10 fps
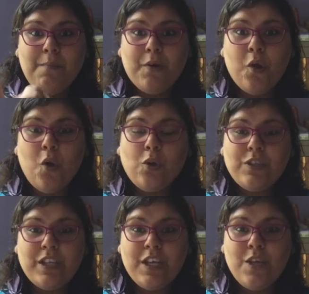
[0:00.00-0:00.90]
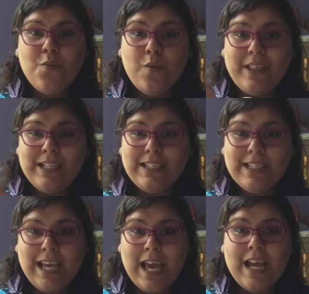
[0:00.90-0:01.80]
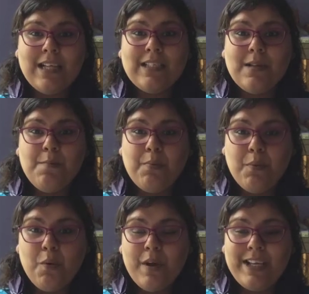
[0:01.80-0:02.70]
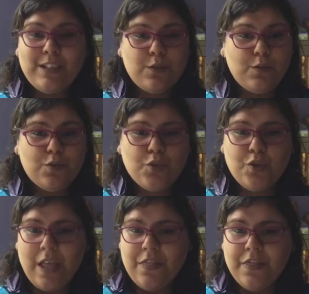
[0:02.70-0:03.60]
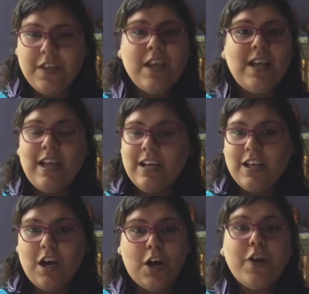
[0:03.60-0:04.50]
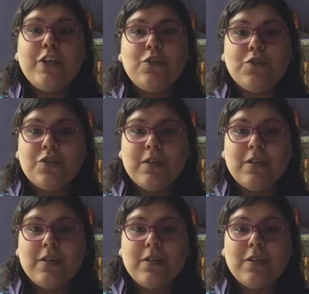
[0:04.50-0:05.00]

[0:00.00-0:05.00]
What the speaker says: but holding you with its gaze and poise and strength and courage.